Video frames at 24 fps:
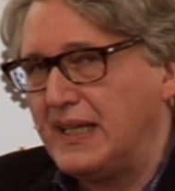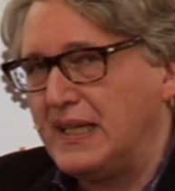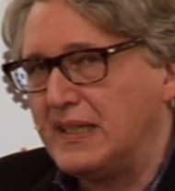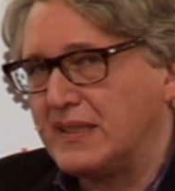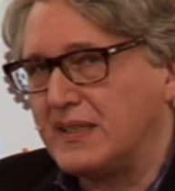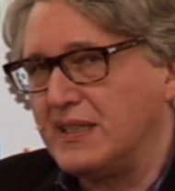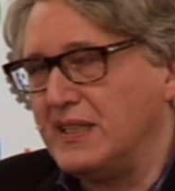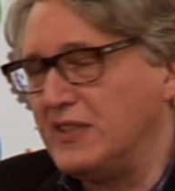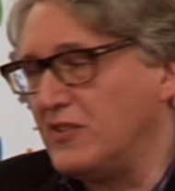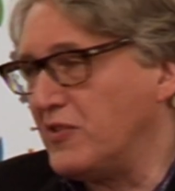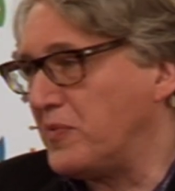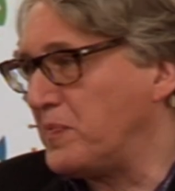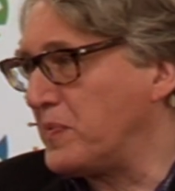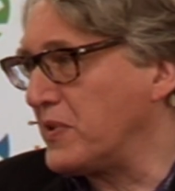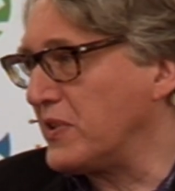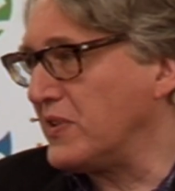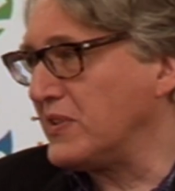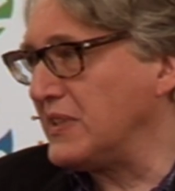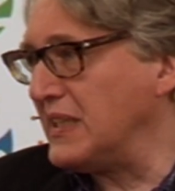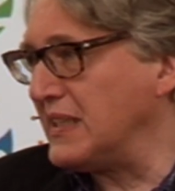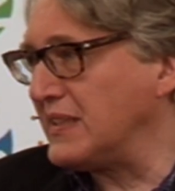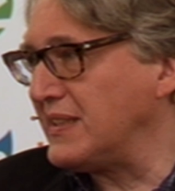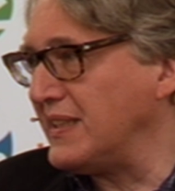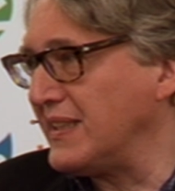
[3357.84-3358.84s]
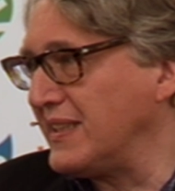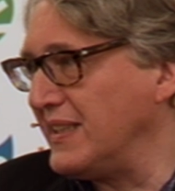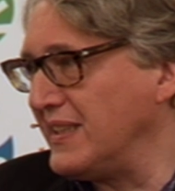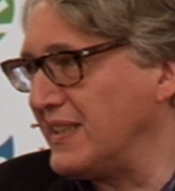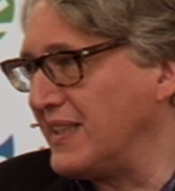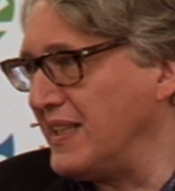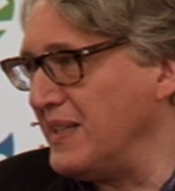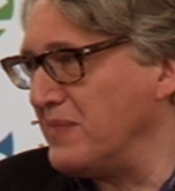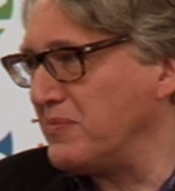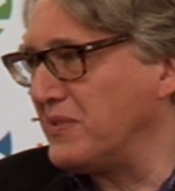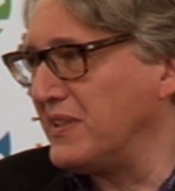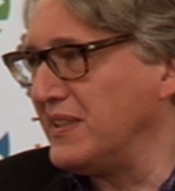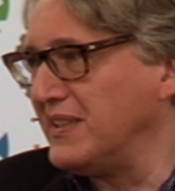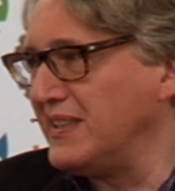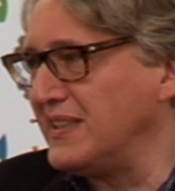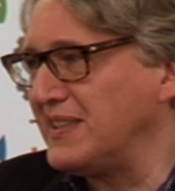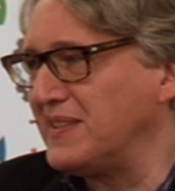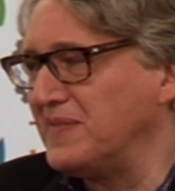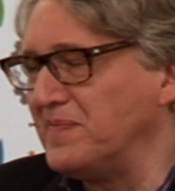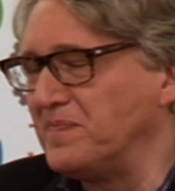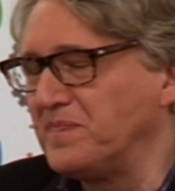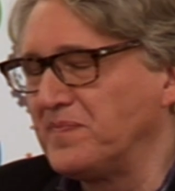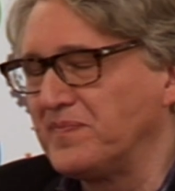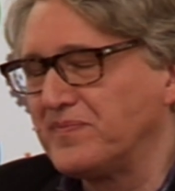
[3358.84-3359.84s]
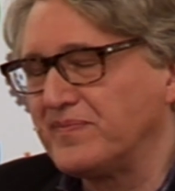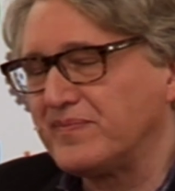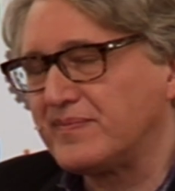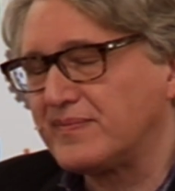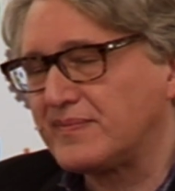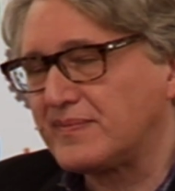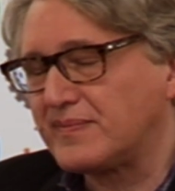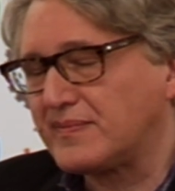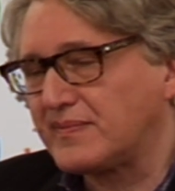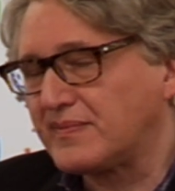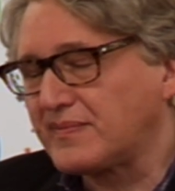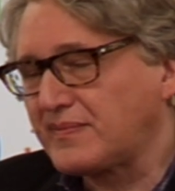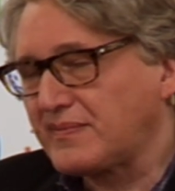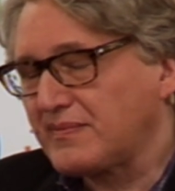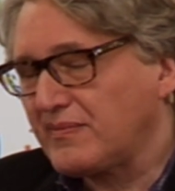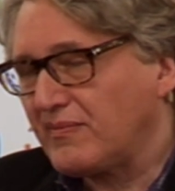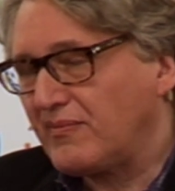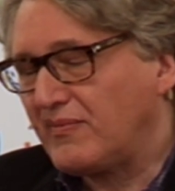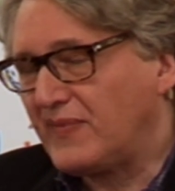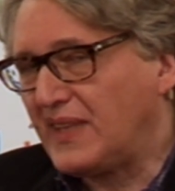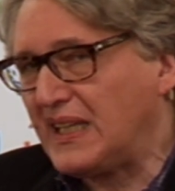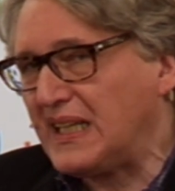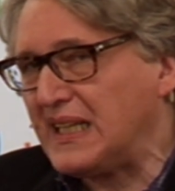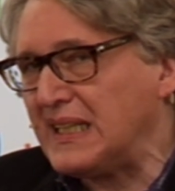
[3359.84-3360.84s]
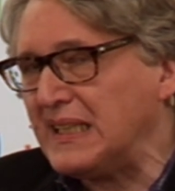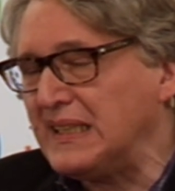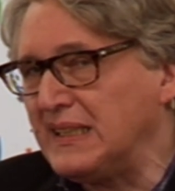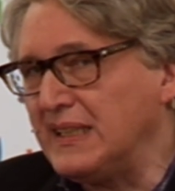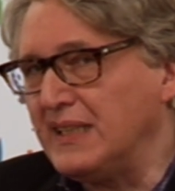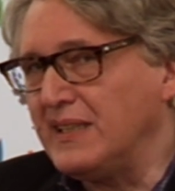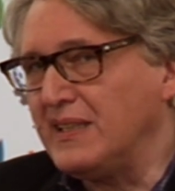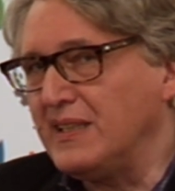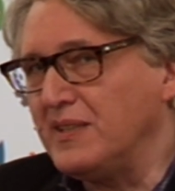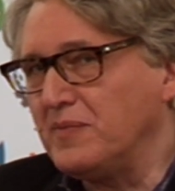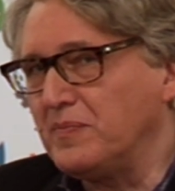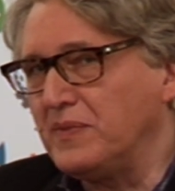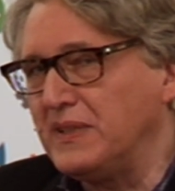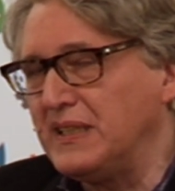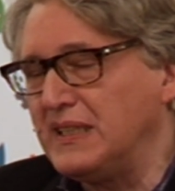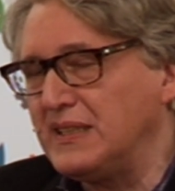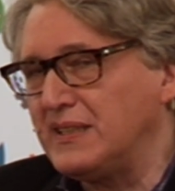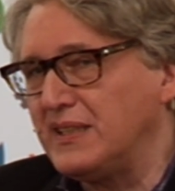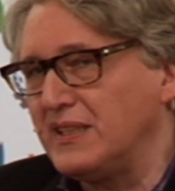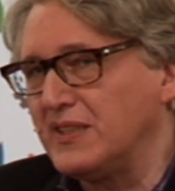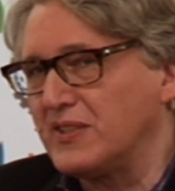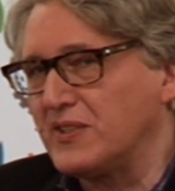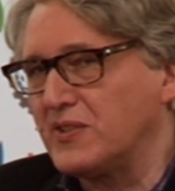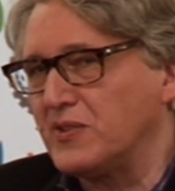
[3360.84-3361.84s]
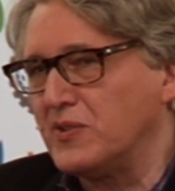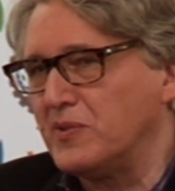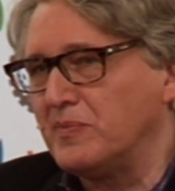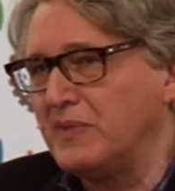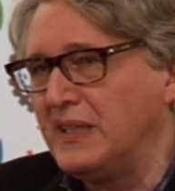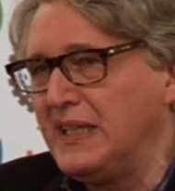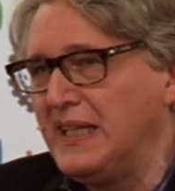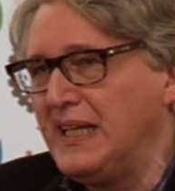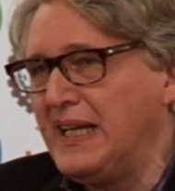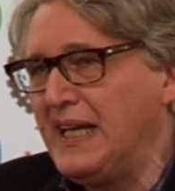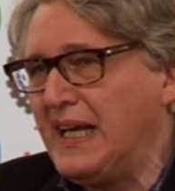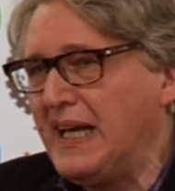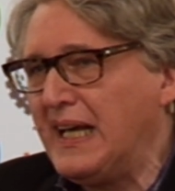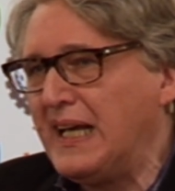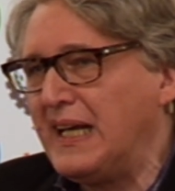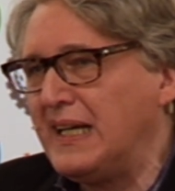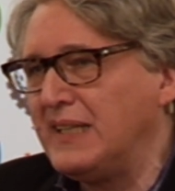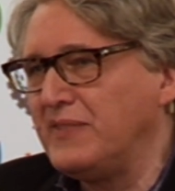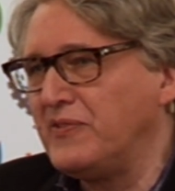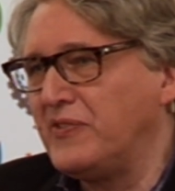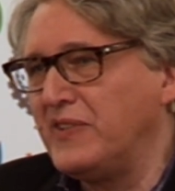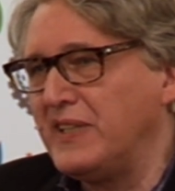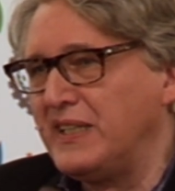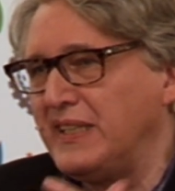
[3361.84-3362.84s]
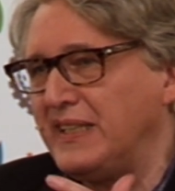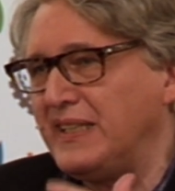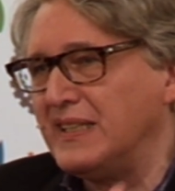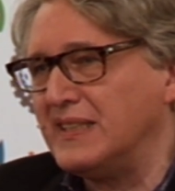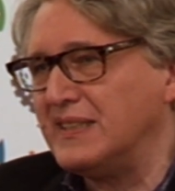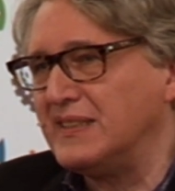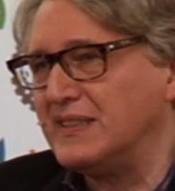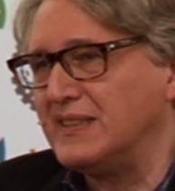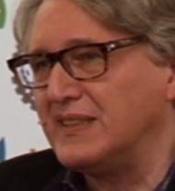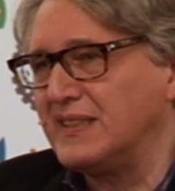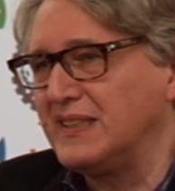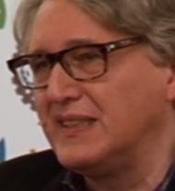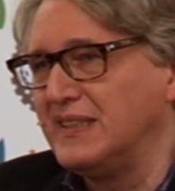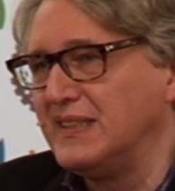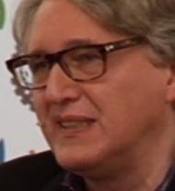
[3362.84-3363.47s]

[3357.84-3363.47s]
a kind of protest against capitalism taking place in Rome, and very young